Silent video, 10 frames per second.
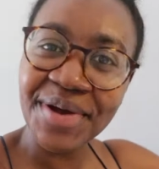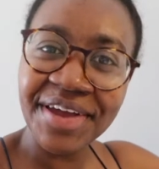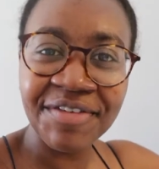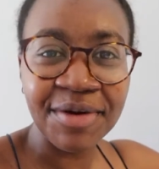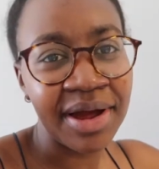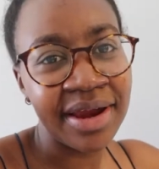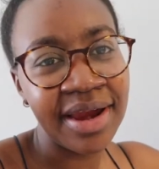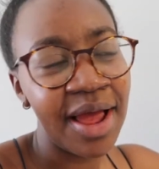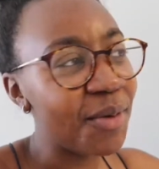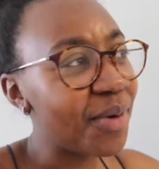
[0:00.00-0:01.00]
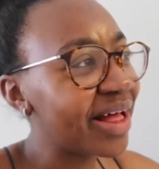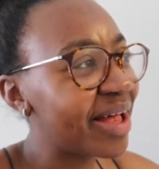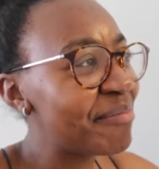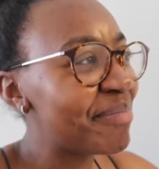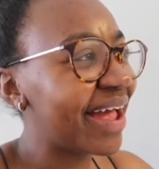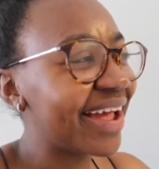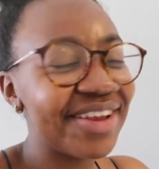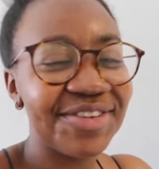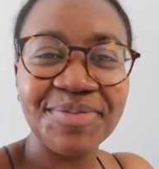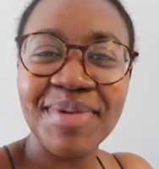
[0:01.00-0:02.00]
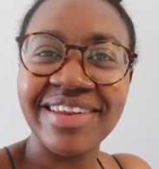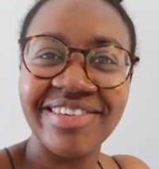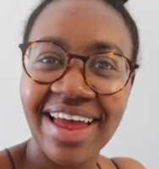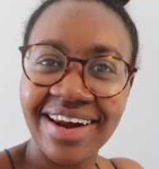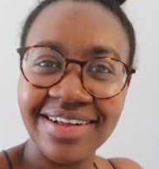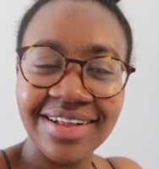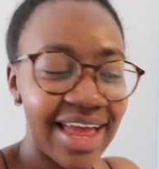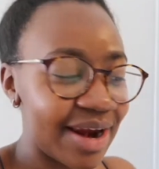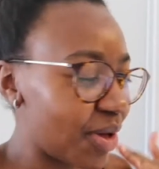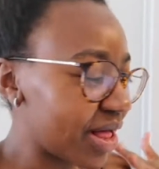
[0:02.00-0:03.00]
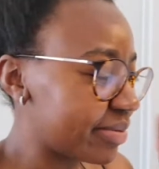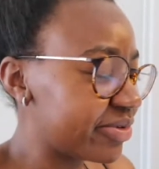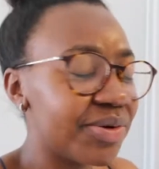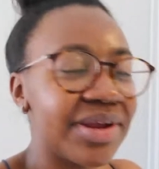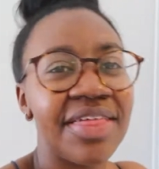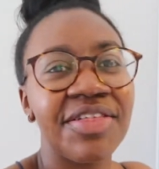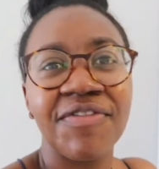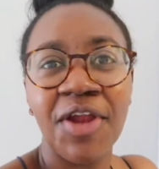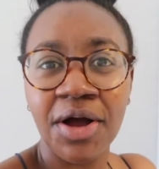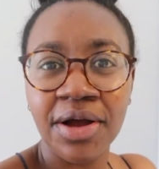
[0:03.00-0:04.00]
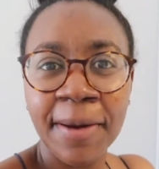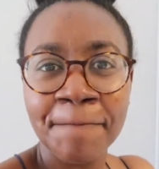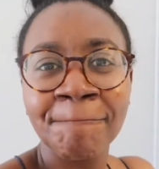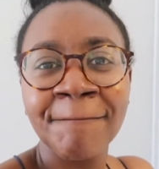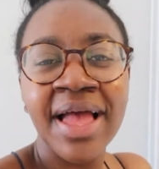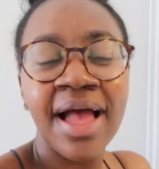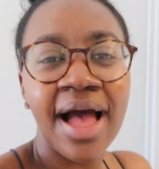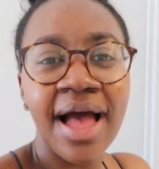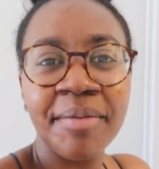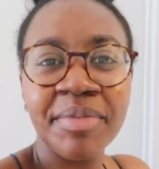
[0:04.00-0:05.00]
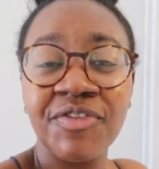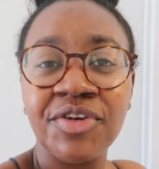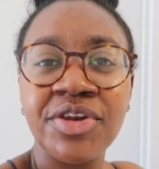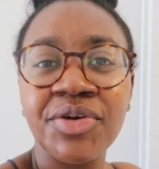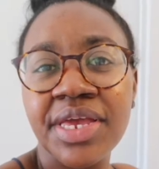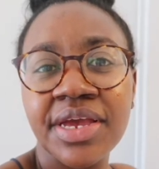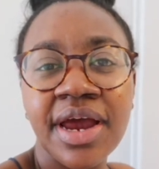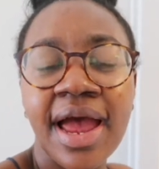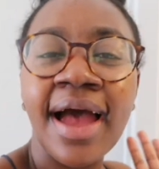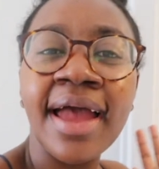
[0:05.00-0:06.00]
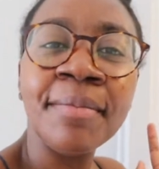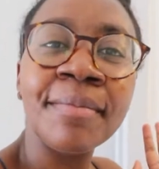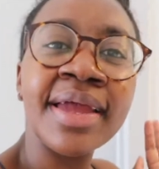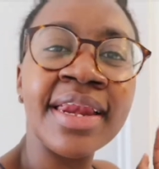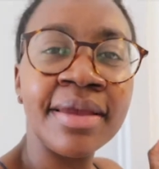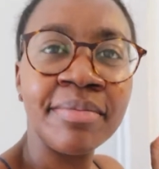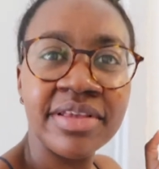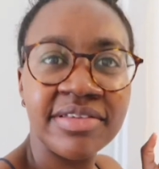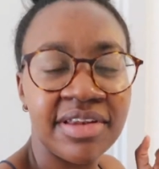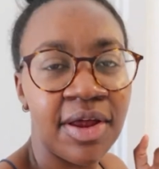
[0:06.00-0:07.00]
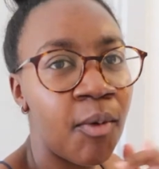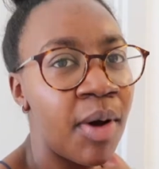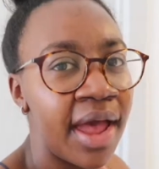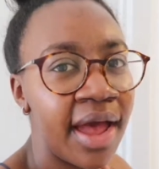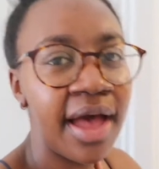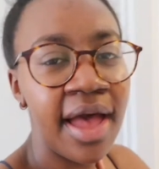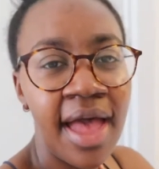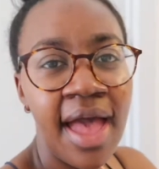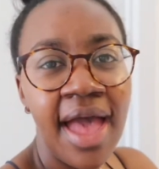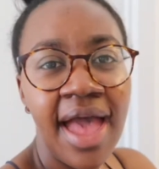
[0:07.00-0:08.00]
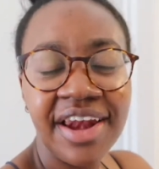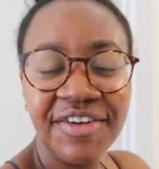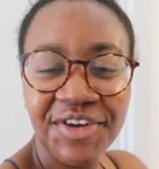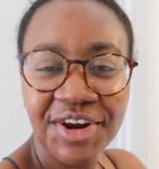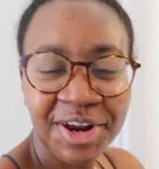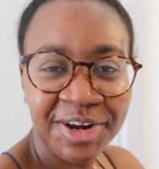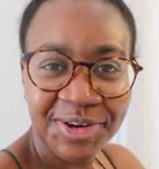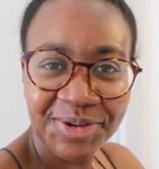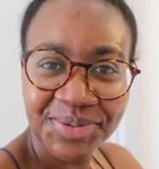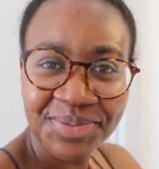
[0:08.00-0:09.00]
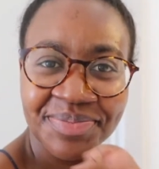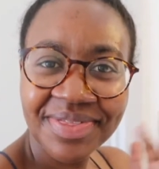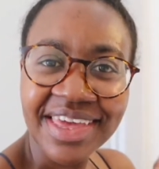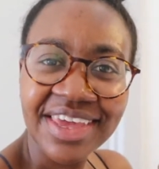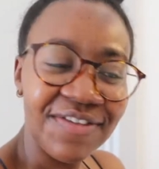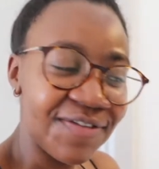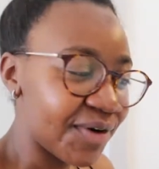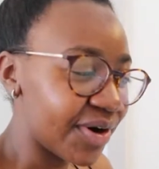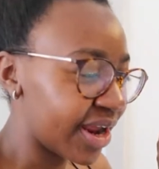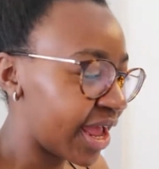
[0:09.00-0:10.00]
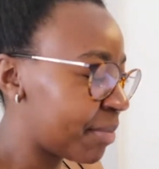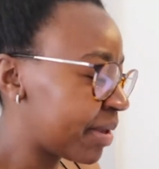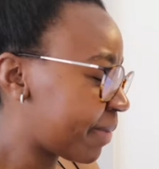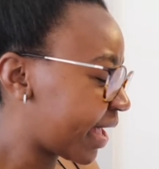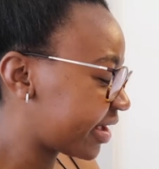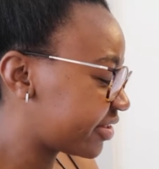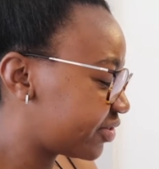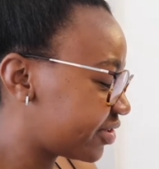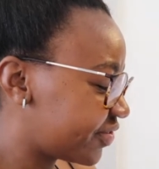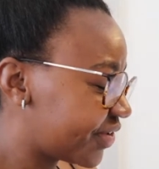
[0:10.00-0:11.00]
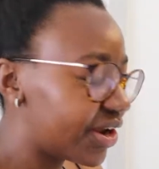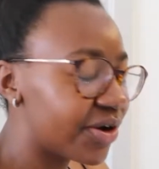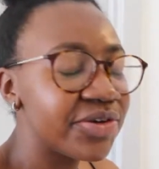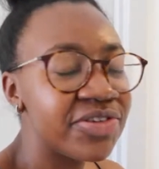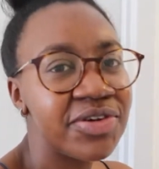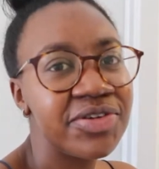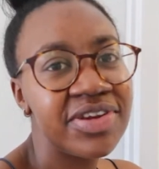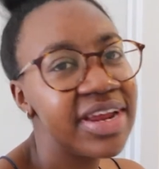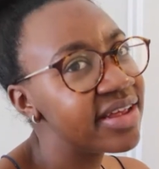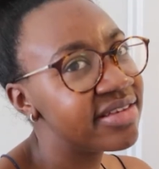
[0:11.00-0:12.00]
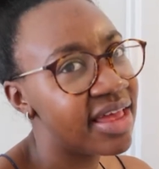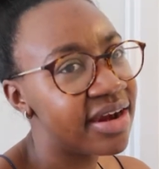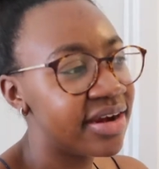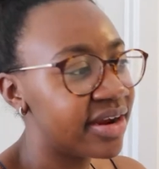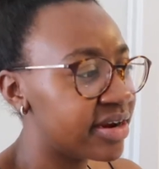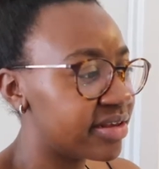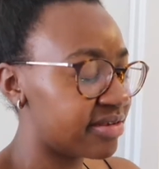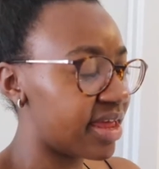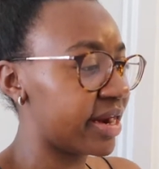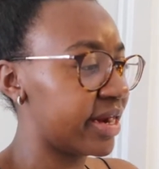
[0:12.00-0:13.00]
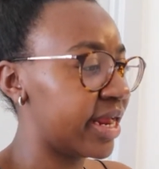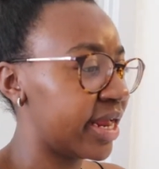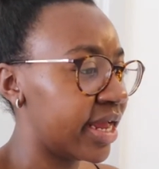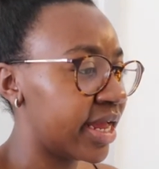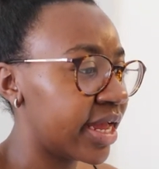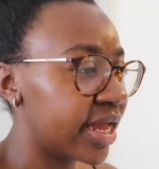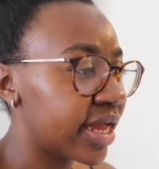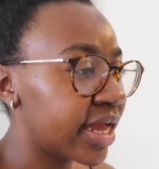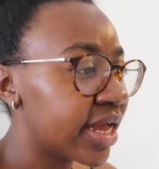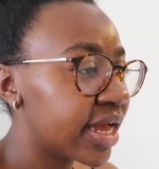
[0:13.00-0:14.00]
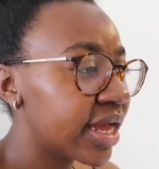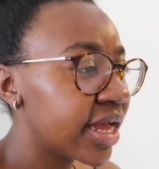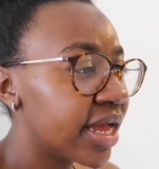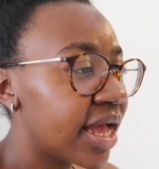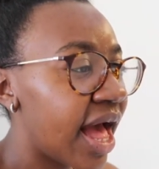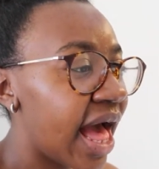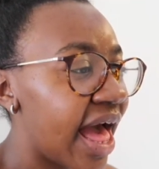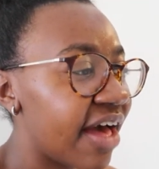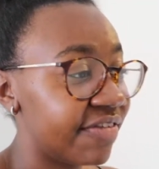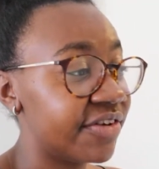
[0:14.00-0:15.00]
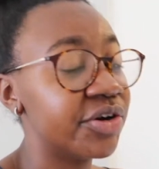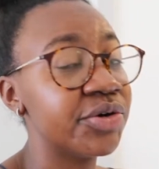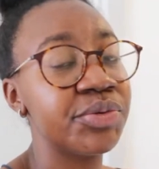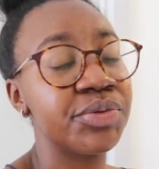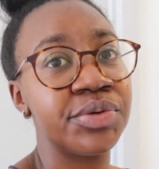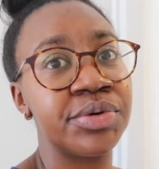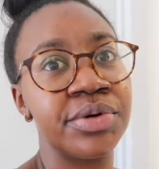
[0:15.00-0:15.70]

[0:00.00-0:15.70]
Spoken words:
everyone, welcome back to my channel and welcome to another vlog. If you're new here, hi, my name is Nekwaya, and if you're not new, thank you for coming back to this video. So today is Saturday and it's Saturday afternoon.